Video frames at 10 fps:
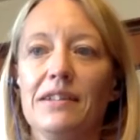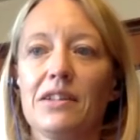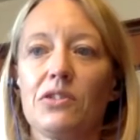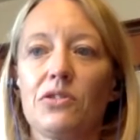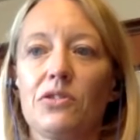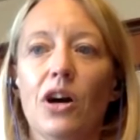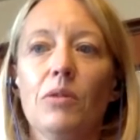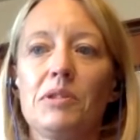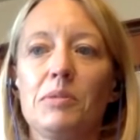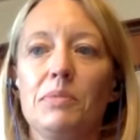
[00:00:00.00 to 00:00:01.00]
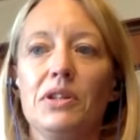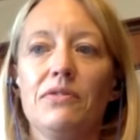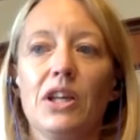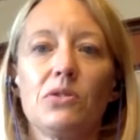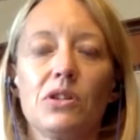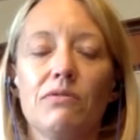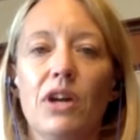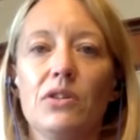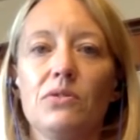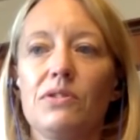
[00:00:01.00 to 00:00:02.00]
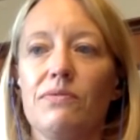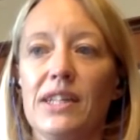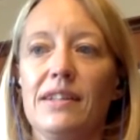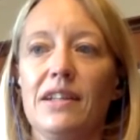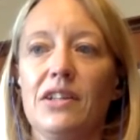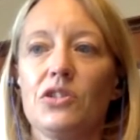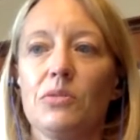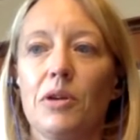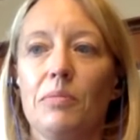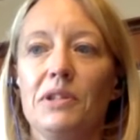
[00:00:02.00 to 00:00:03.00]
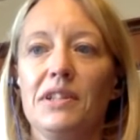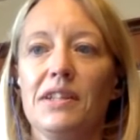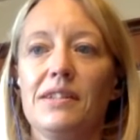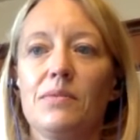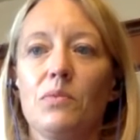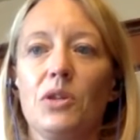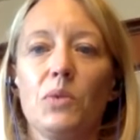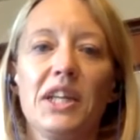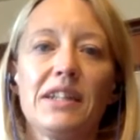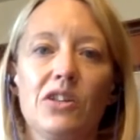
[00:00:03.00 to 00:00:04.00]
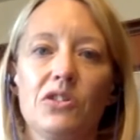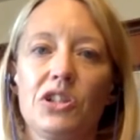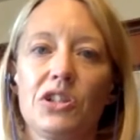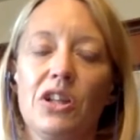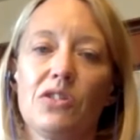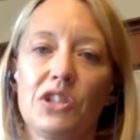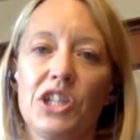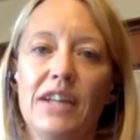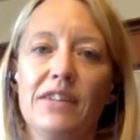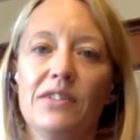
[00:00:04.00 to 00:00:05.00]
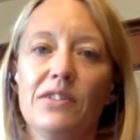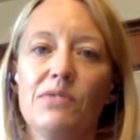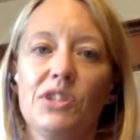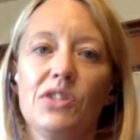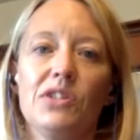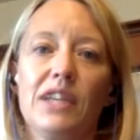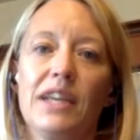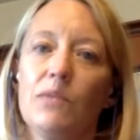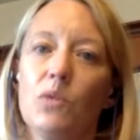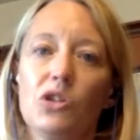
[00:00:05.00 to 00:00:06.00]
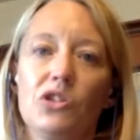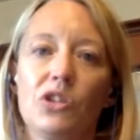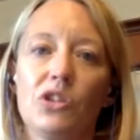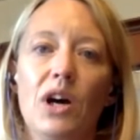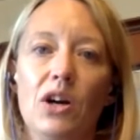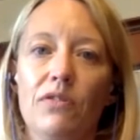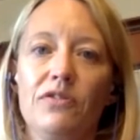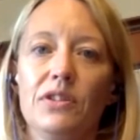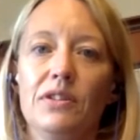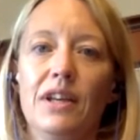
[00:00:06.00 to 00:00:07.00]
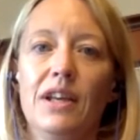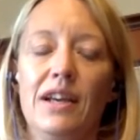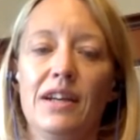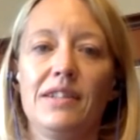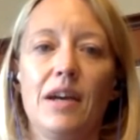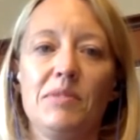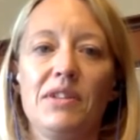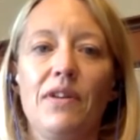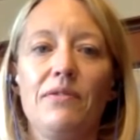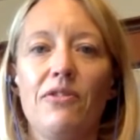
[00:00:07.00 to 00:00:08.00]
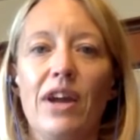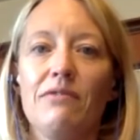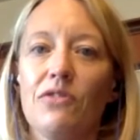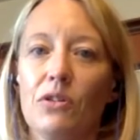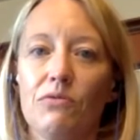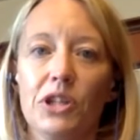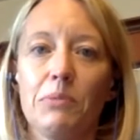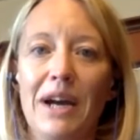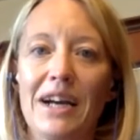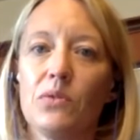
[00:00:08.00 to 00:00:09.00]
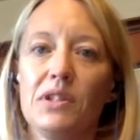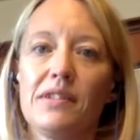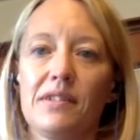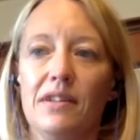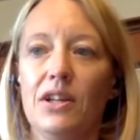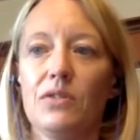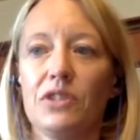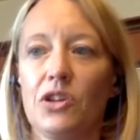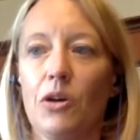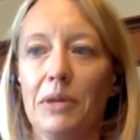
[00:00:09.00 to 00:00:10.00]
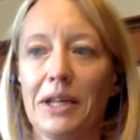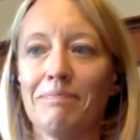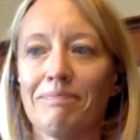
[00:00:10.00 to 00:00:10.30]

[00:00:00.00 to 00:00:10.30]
and crops, but of local roads and residential properties, with weed-clogged channels resulting in water quite often, at times of heavy rainfall, running backwards and overtopping.